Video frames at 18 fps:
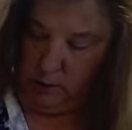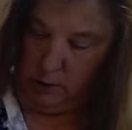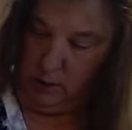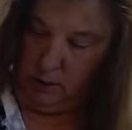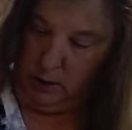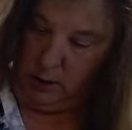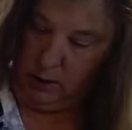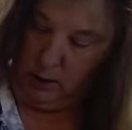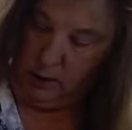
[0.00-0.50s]

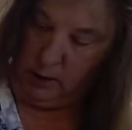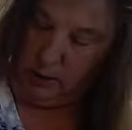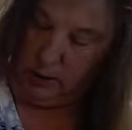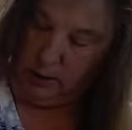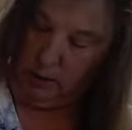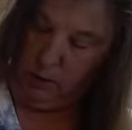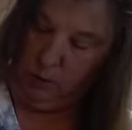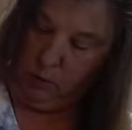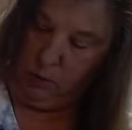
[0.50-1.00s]
There's a
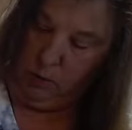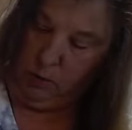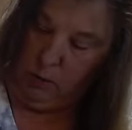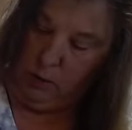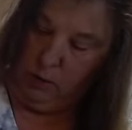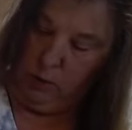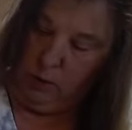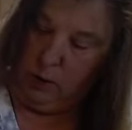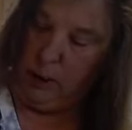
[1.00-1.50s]

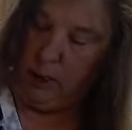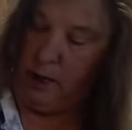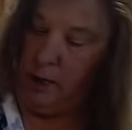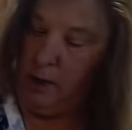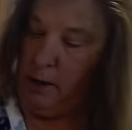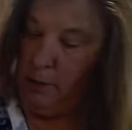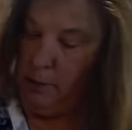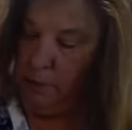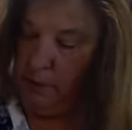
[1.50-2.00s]

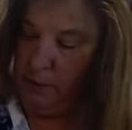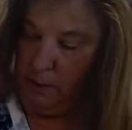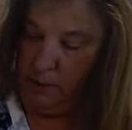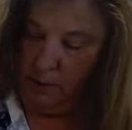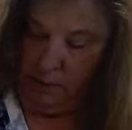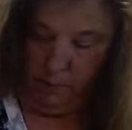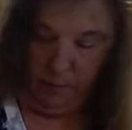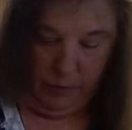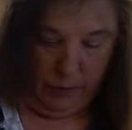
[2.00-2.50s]
cup.
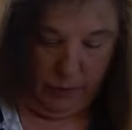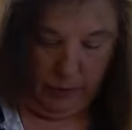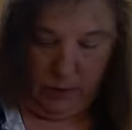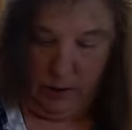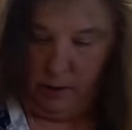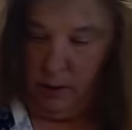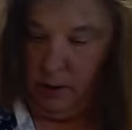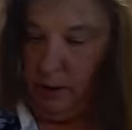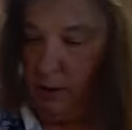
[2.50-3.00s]

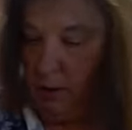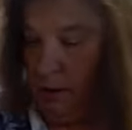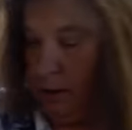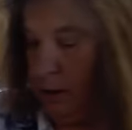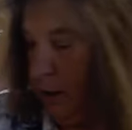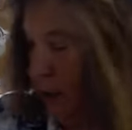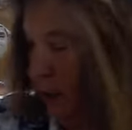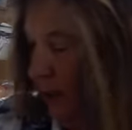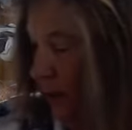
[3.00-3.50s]

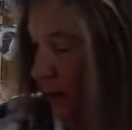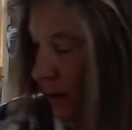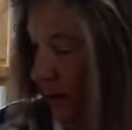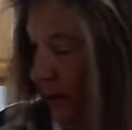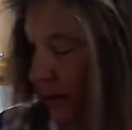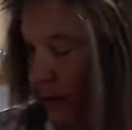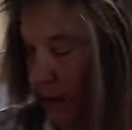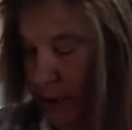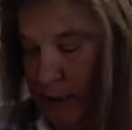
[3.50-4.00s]
Kind of
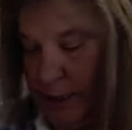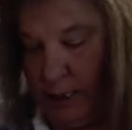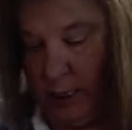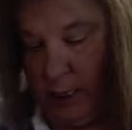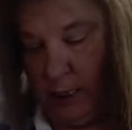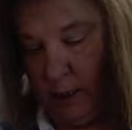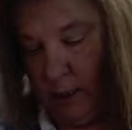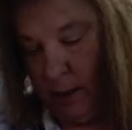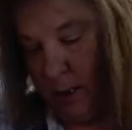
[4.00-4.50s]
sticky
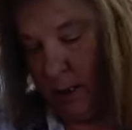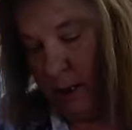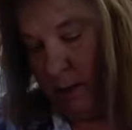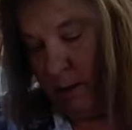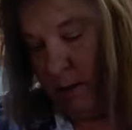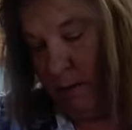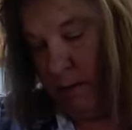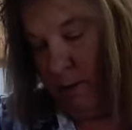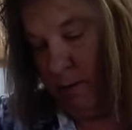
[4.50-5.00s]
in there.